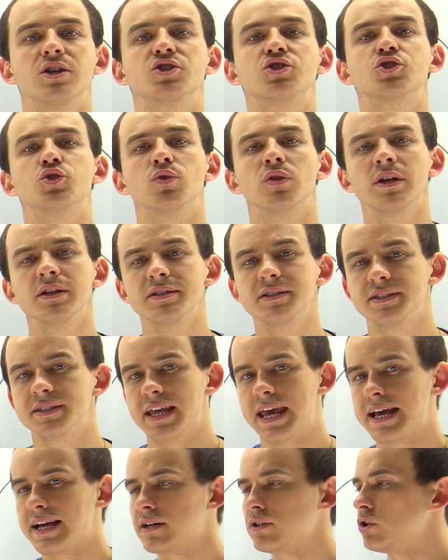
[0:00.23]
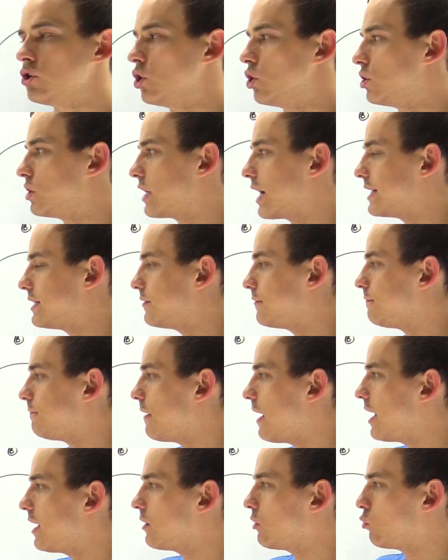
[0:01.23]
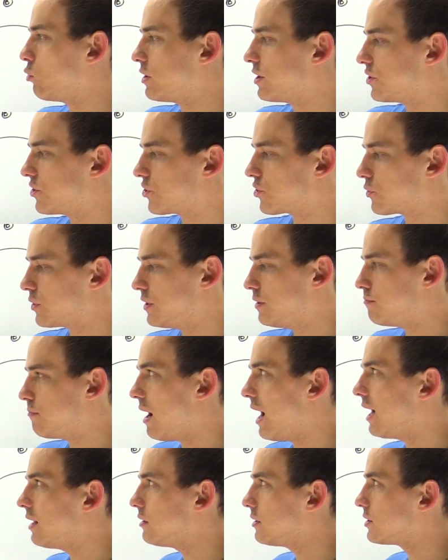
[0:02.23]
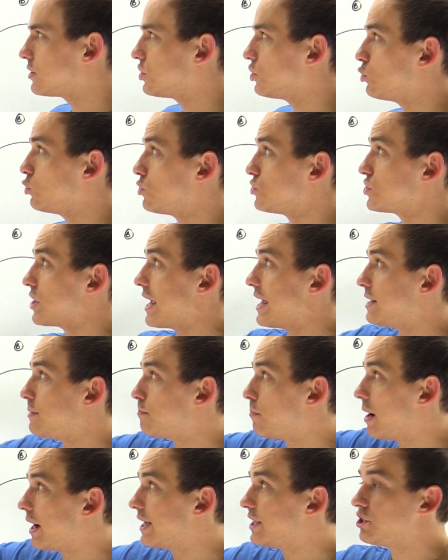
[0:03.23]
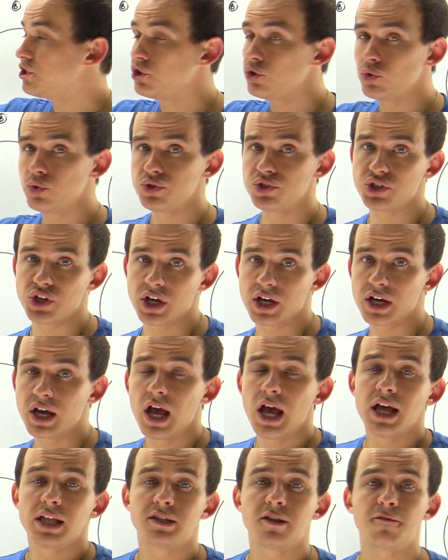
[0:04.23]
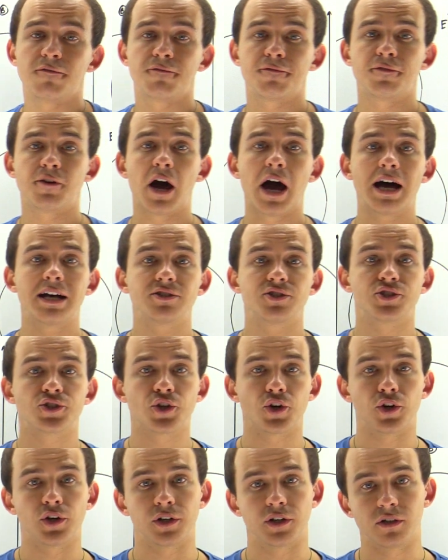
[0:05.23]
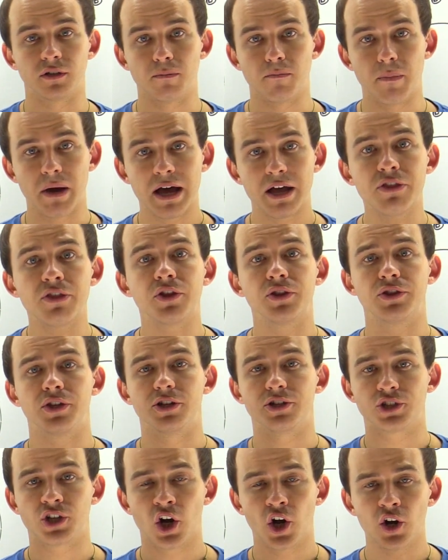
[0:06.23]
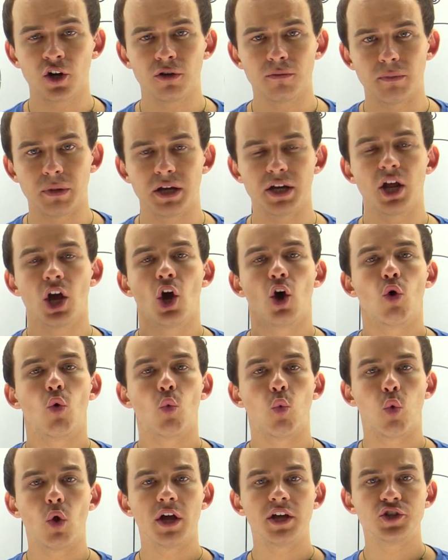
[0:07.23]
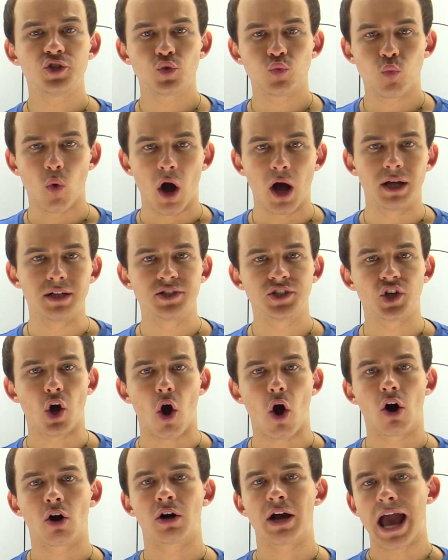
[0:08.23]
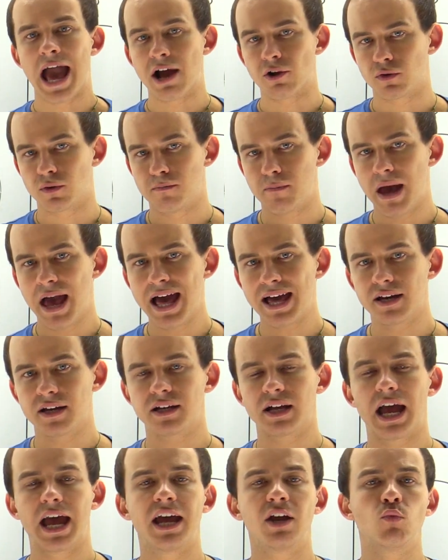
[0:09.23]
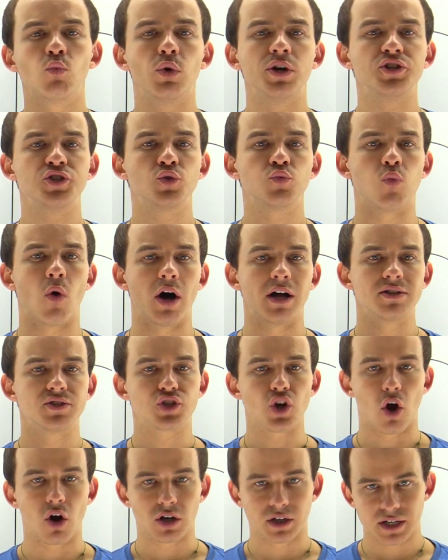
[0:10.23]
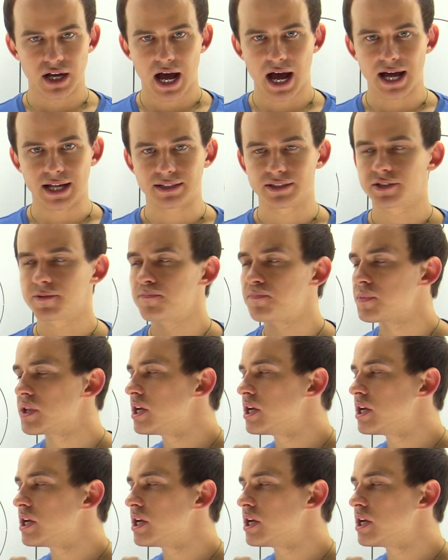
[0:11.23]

So let's take a look at the following three molecules and by using the Frost circle method determine which ones are aromatic and which ones are not.